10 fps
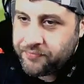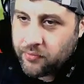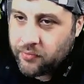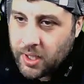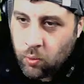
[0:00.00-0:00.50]

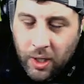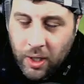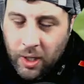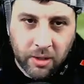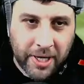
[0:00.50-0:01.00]

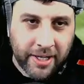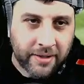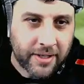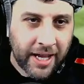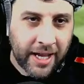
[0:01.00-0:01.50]
Welcome in,
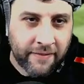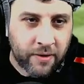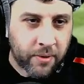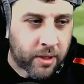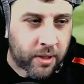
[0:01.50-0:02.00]

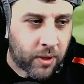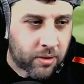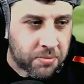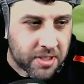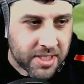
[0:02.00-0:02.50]
everybody. Welcome to
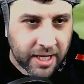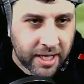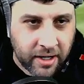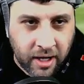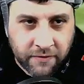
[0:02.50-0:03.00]
the second
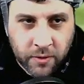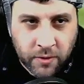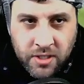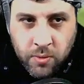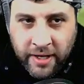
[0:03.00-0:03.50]
half. We're just
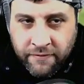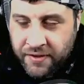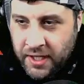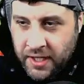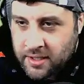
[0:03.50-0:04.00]
waiting for
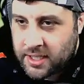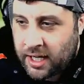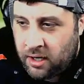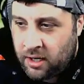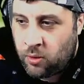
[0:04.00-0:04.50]
things to get
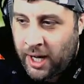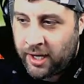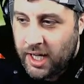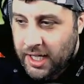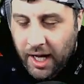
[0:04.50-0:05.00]
underway.
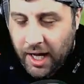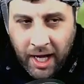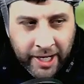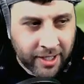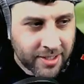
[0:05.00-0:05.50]

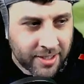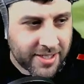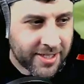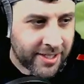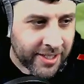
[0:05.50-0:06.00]
Ireland
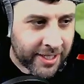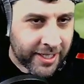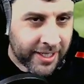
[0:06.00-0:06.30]
certainly